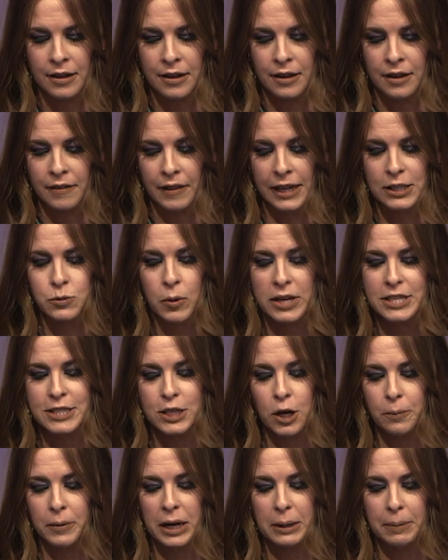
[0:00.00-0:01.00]
That's why
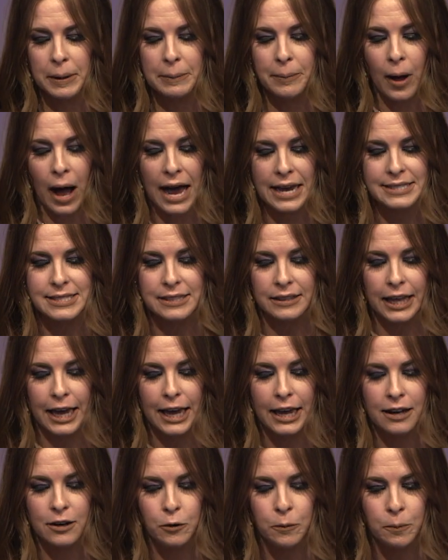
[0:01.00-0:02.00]
so many people
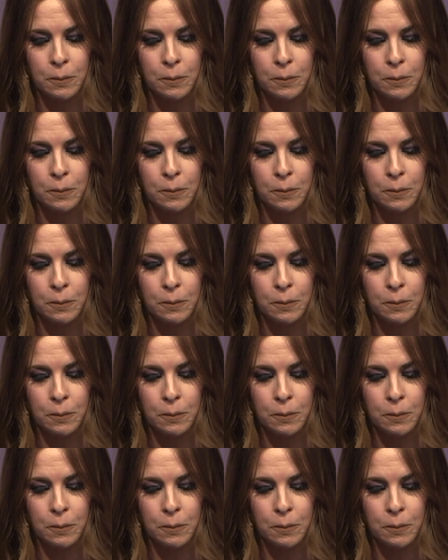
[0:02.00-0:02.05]
isolate.